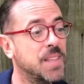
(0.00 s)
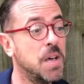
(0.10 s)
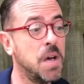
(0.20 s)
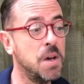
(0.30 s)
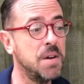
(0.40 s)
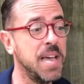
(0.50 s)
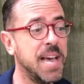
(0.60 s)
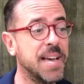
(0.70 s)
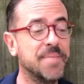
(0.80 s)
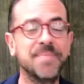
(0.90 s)

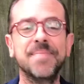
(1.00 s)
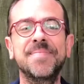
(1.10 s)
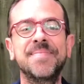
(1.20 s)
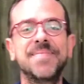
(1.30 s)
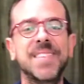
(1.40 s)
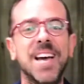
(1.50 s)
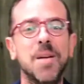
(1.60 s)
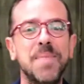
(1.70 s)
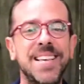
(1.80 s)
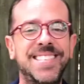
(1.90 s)
Okay, got our
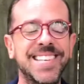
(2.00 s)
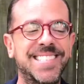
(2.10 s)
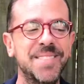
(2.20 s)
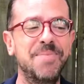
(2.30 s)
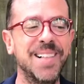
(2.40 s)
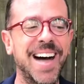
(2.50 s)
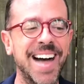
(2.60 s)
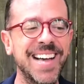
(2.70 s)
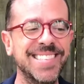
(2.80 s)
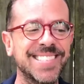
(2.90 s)
basic
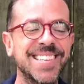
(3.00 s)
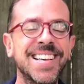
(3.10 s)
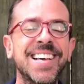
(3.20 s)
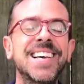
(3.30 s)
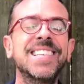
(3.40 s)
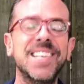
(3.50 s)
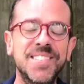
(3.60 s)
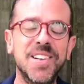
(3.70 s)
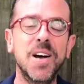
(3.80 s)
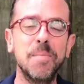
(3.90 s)
supplies. Let's
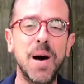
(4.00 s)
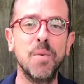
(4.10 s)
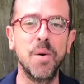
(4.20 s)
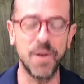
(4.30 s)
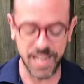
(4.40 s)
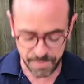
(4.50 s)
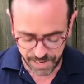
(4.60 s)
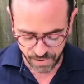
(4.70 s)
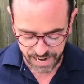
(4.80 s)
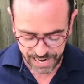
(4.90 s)
talk about what we're gonna be
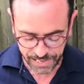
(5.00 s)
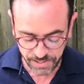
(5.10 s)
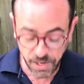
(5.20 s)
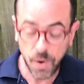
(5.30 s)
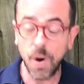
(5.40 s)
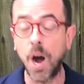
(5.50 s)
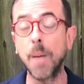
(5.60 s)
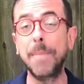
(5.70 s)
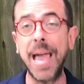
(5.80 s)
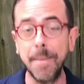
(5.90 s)
creating. So our
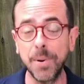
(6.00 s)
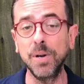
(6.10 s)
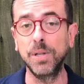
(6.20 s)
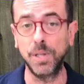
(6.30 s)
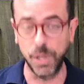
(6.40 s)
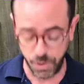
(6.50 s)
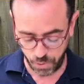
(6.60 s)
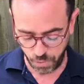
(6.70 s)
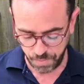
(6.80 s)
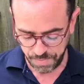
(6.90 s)
paper
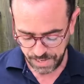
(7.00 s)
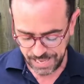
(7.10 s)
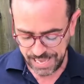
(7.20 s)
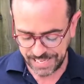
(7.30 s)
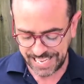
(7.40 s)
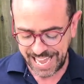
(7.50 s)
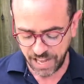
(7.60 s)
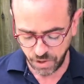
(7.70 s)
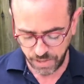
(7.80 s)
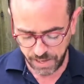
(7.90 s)
loom is
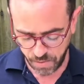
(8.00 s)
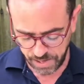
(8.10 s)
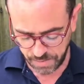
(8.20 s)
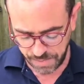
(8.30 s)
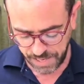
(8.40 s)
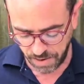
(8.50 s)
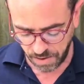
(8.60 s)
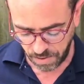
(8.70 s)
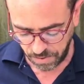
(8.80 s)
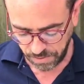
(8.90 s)
actually going to be
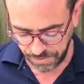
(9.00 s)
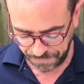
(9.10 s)
called